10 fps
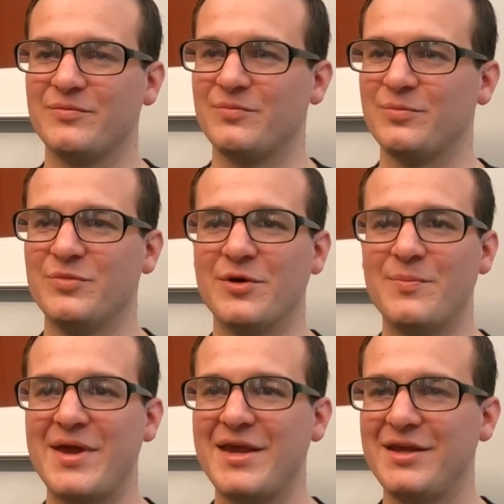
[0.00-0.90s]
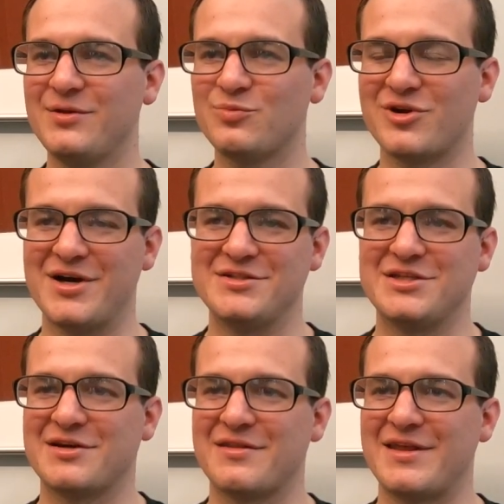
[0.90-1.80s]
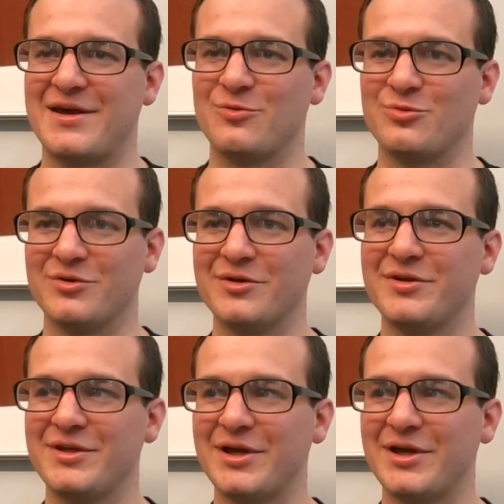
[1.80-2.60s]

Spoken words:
the main project that really